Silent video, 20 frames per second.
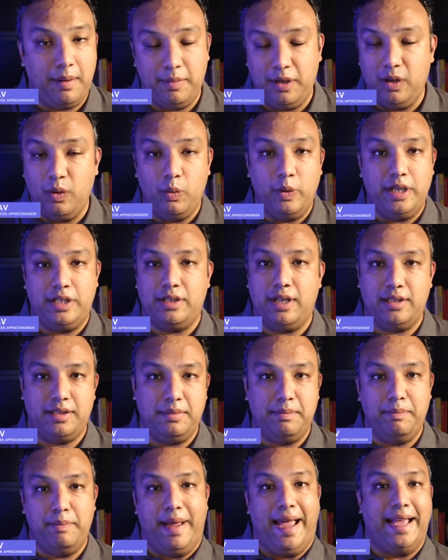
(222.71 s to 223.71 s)
We saw some
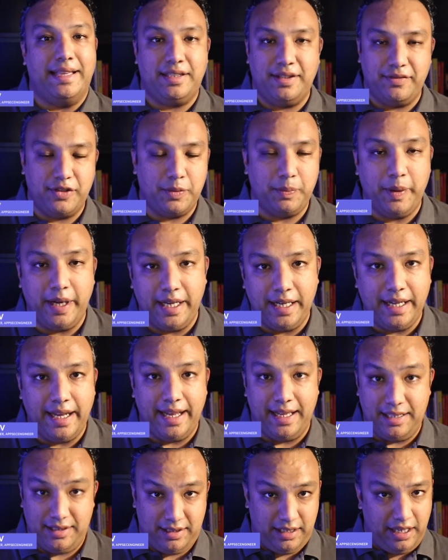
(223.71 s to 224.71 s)
massive speed
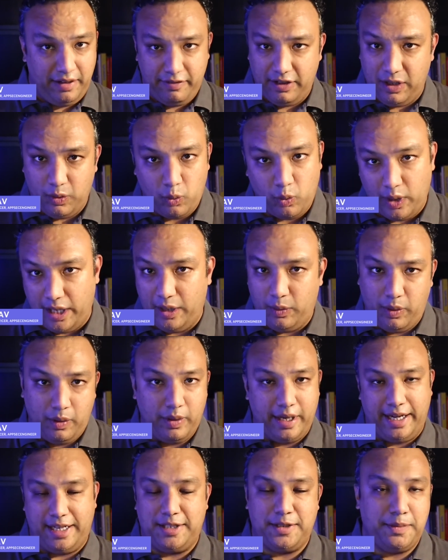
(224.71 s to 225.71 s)
gains even when we were
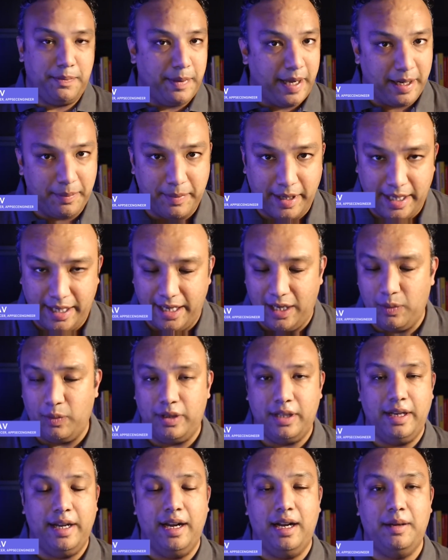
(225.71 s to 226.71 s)
experimenting with the
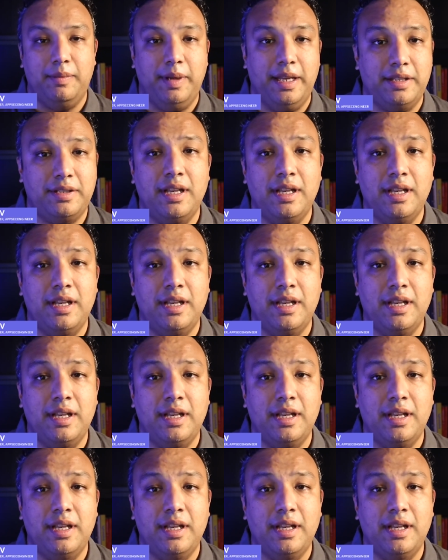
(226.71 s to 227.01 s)
database.